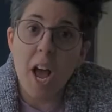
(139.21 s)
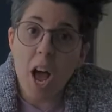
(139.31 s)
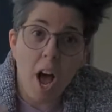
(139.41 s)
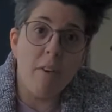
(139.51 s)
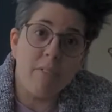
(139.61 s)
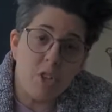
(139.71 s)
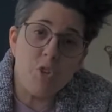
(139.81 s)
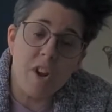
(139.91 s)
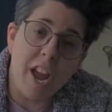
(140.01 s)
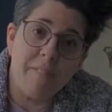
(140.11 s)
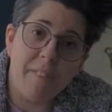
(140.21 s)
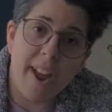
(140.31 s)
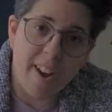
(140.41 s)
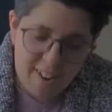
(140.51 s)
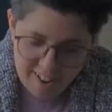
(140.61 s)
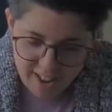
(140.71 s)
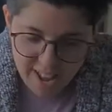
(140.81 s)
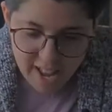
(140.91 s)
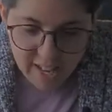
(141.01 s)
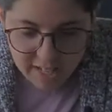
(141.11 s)
of a tree on fire.
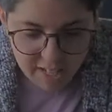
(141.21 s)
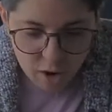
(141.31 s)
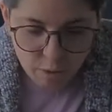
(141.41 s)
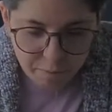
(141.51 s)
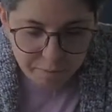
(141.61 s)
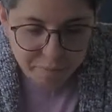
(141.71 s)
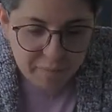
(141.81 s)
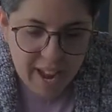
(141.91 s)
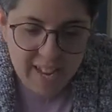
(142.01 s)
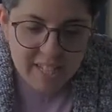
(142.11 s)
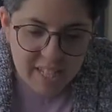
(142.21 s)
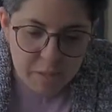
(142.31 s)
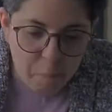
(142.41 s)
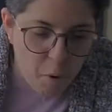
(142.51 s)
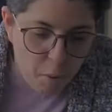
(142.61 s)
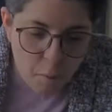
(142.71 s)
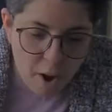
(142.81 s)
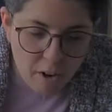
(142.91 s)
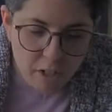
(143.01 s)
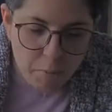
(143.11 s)
So as this
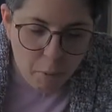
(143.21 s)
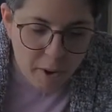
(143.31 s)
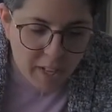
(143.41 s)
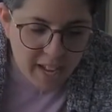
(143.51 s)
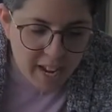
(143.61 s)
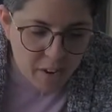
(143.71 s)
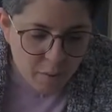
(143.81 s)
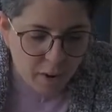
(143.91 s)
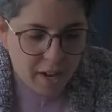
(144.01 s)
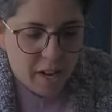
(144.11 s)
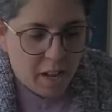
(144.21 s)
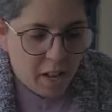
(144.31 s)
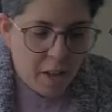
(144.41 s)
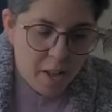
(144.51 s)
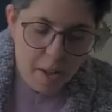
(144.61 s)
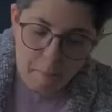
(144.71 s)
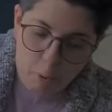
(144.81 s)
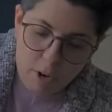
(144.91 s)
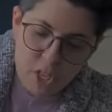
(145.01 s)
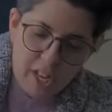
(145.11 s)
water is boiling, we're gonna
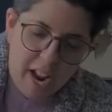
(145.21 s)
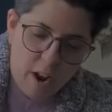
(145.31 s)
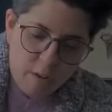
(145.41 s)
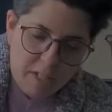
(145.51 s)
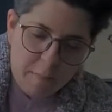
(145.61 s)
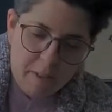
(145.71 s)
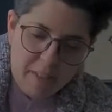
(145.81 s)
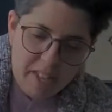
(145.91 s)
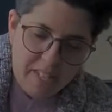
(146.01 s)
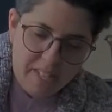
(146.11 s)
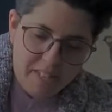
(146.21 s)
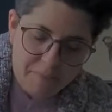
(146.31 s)
portion out some of this